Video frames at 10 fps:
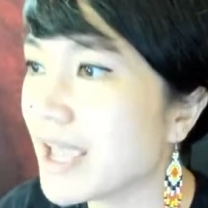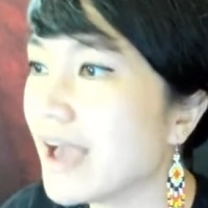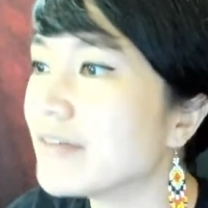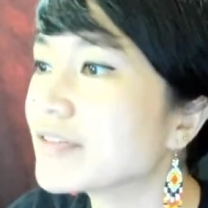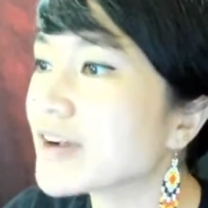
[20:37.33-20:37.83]

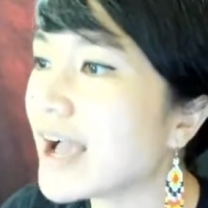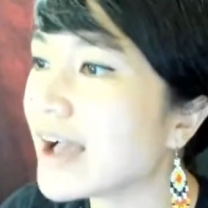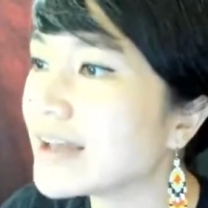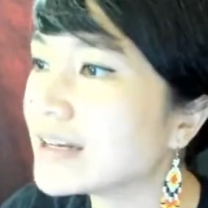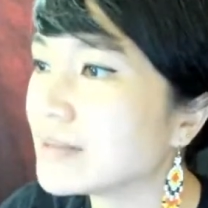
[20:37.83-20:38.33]
Have you ever
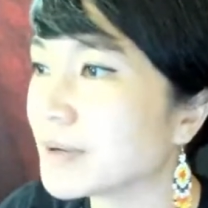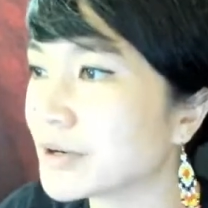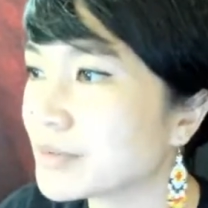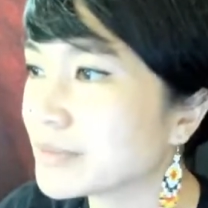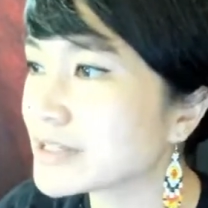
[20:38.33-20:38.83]
had any
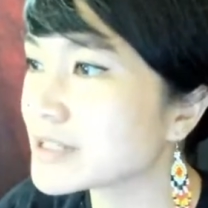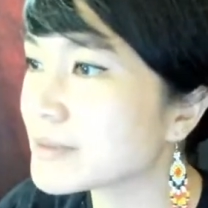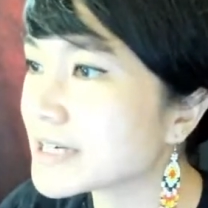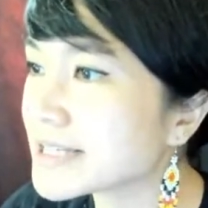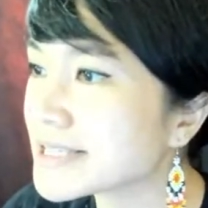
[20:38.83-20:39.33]
paranormal
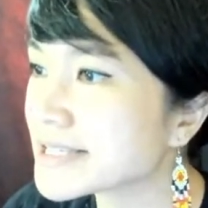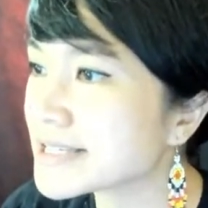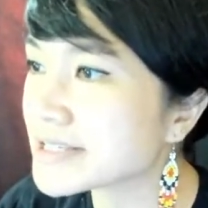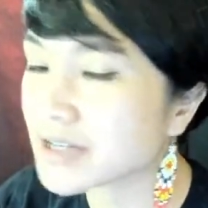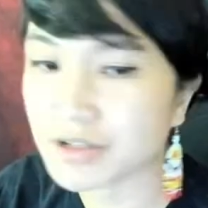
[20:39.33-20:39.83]

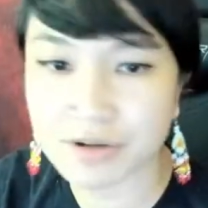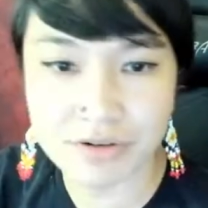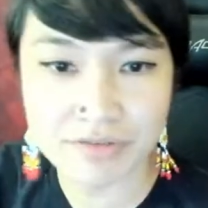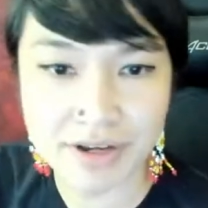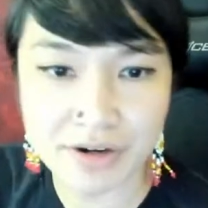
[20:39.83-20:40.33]
experiences? Hardcore
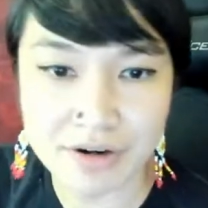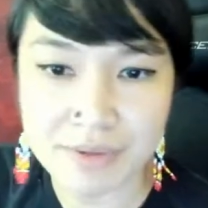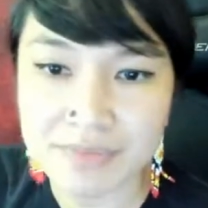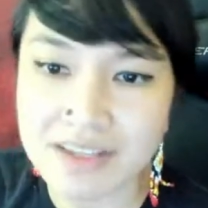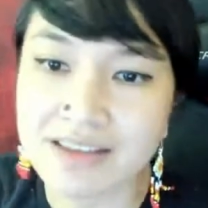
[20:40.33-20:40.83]
fangirl.
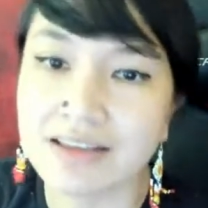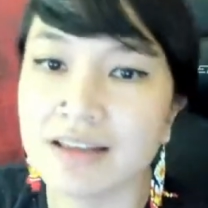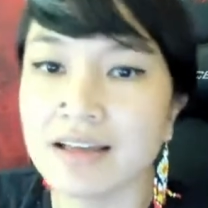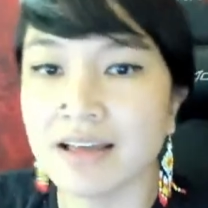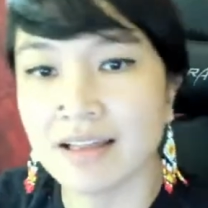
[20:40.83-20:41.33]

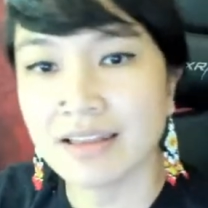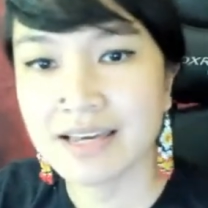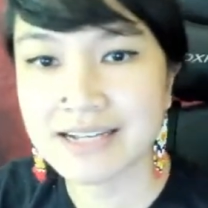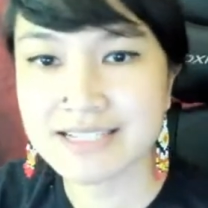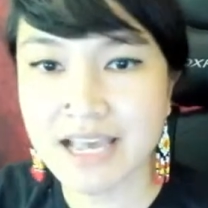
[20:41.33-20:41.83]
Like
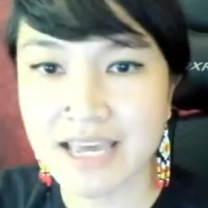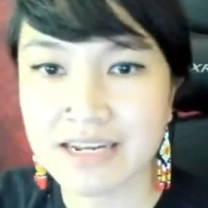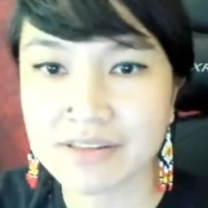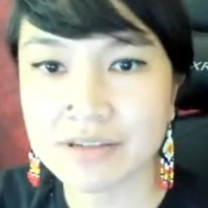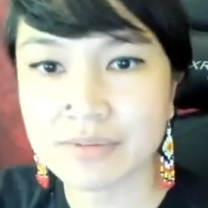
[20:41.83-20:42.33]
I said,
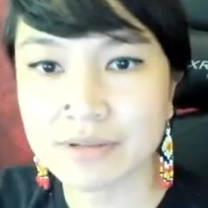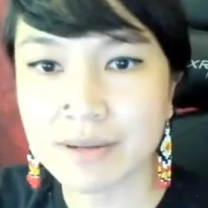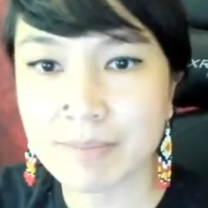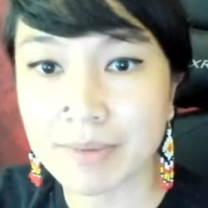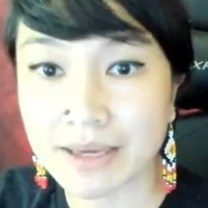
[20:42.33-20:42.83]
nothing really
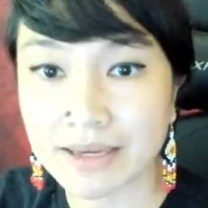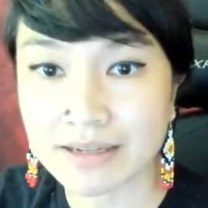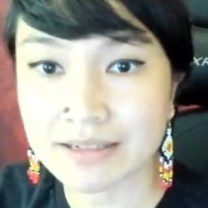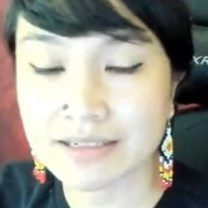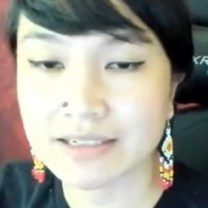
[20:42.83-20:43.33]

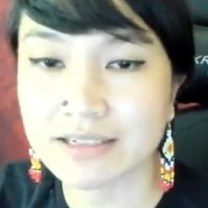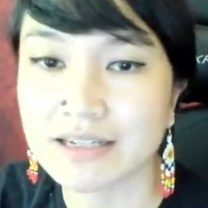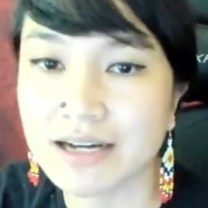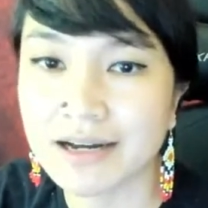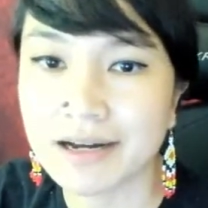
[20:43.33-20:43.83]
big,
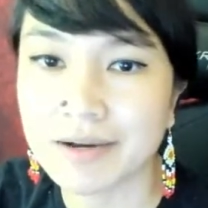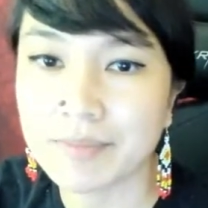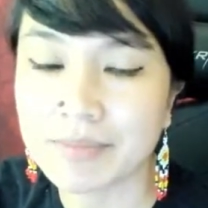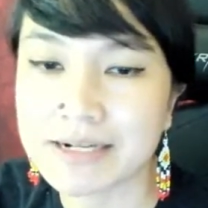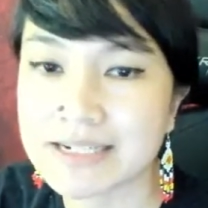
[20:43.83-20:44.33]

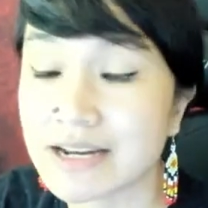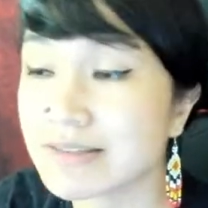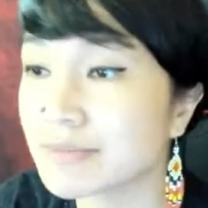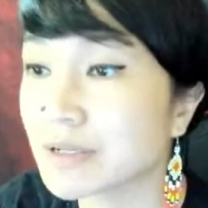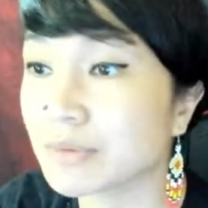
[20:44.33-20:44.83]
but I did have
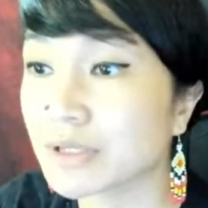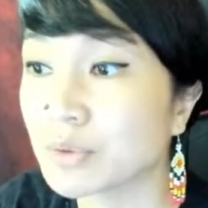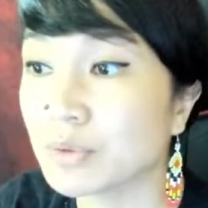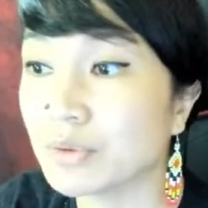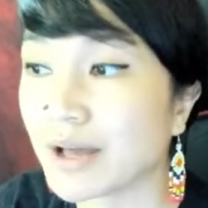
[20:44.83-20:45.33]
something really
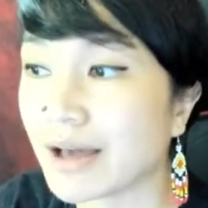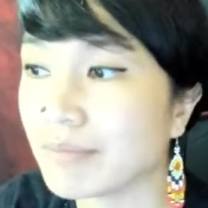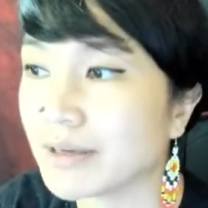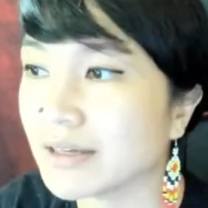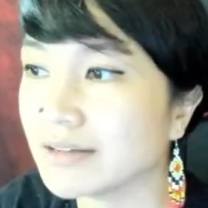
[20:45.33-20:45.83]
cool
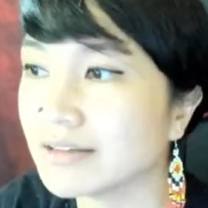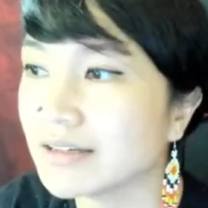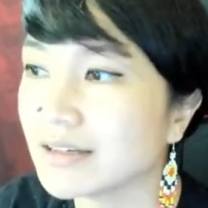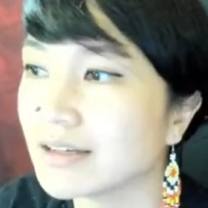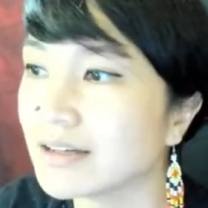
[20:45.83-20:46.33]
happen.
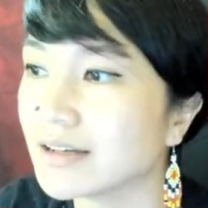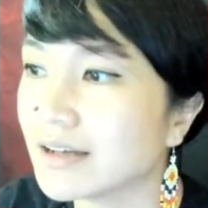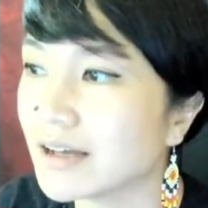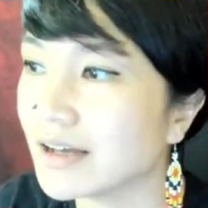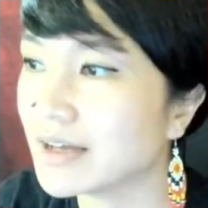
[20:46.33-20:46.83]

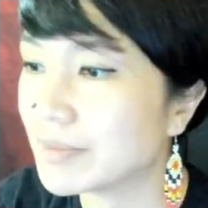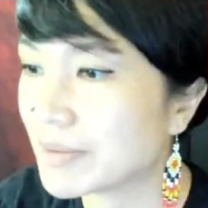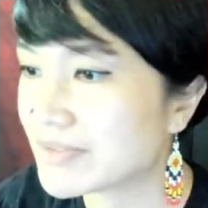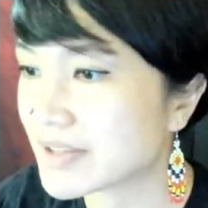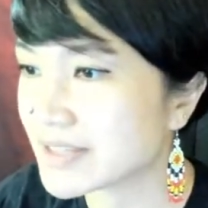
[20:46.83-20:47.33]

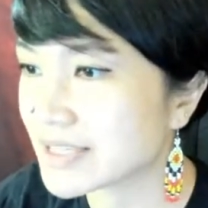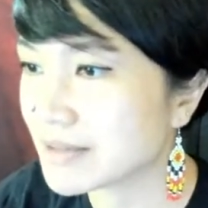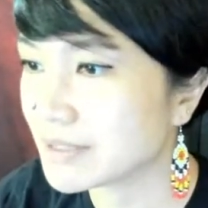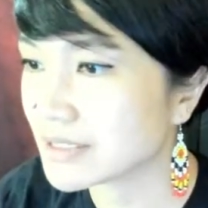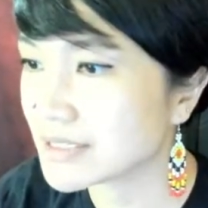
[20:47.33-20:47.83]
I've said this like a
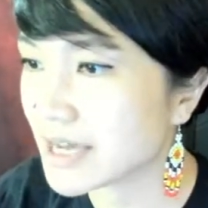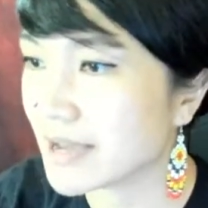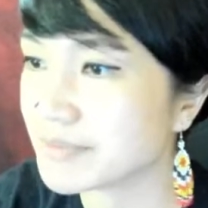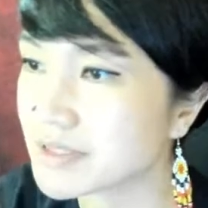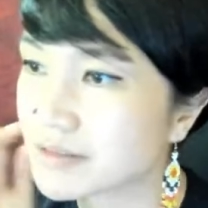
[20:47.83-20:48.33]
million
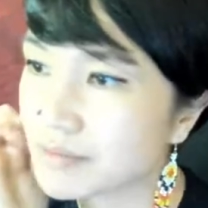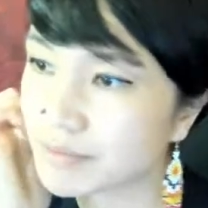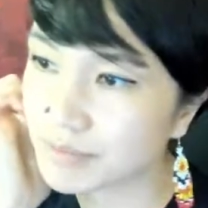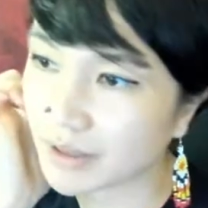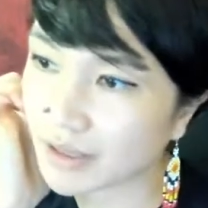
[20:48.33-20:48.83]
times,
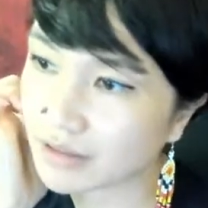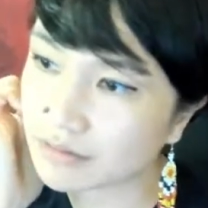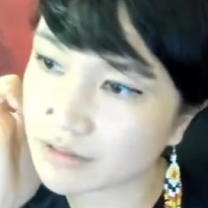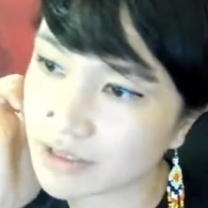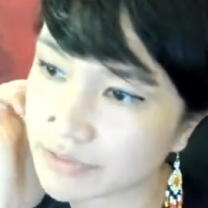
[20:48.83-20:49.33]
but
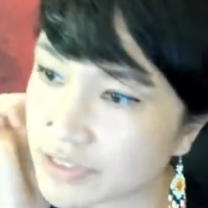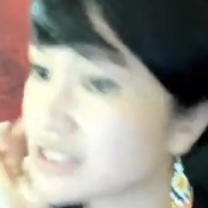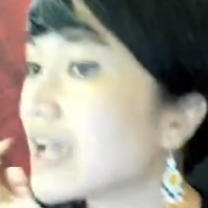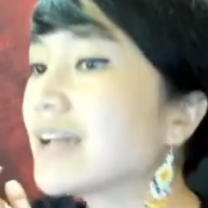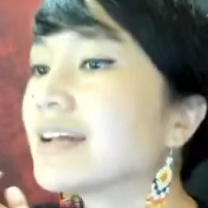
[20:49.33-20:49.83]
I'll
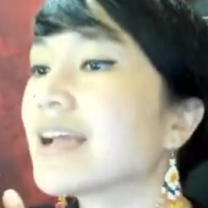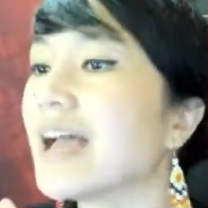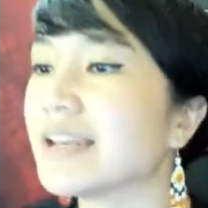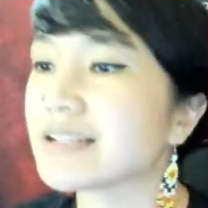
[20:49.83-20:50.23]
say it again.